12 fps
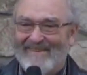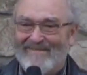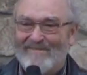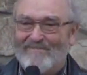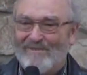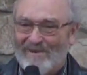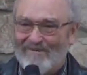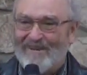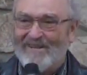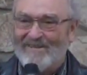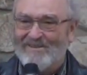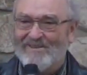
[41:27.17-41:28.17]
have the
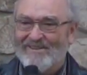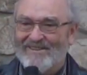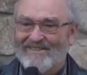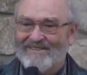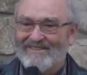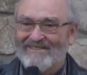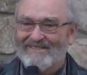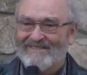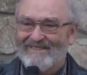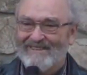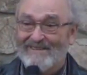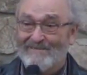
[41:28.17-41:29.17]
privilege
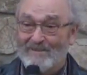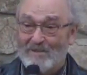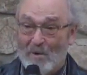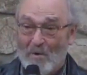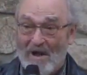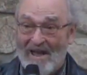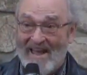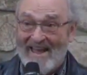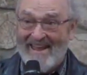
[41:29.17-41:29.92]
of Zoe,